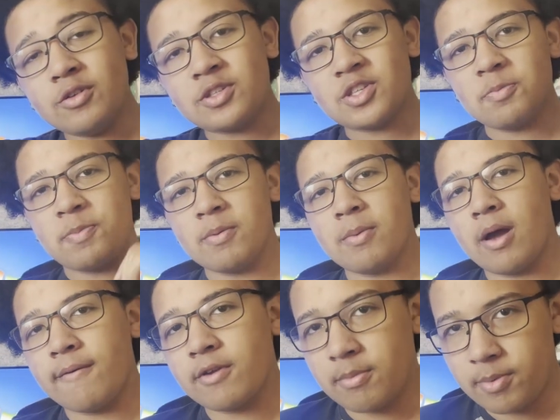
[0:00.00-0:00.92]
Super
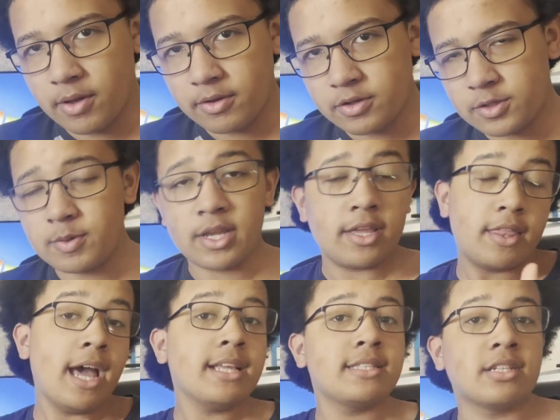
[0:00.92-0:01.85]
Mario Bros. Wii,
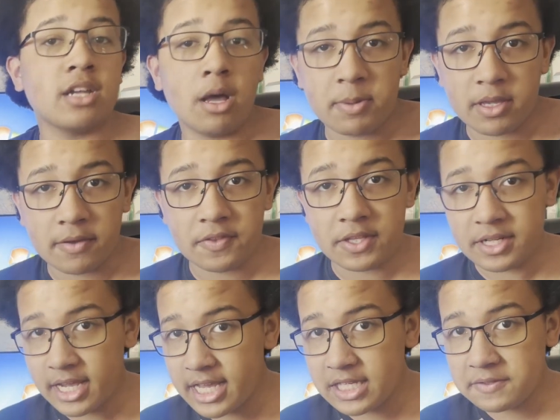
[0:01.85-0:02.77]
that's the topic of
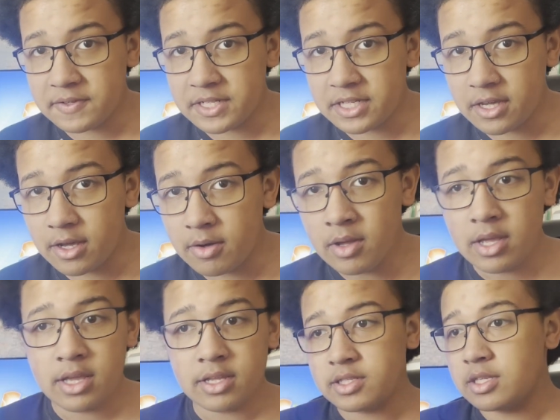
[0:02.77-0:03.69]
today's video,
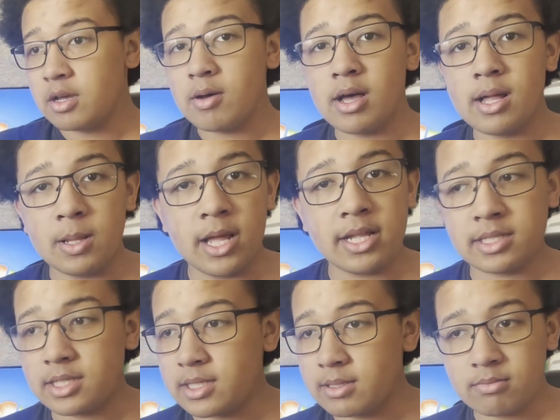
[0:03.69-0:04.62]
so
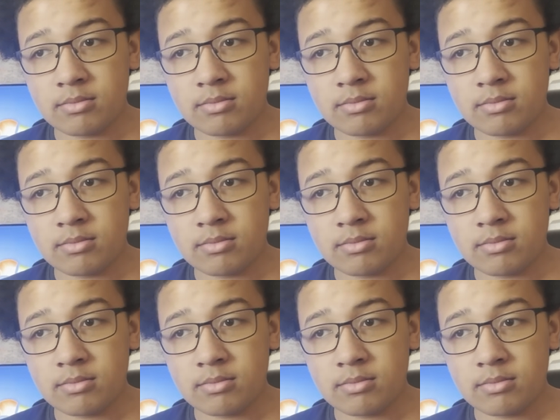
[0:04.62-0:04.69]
let's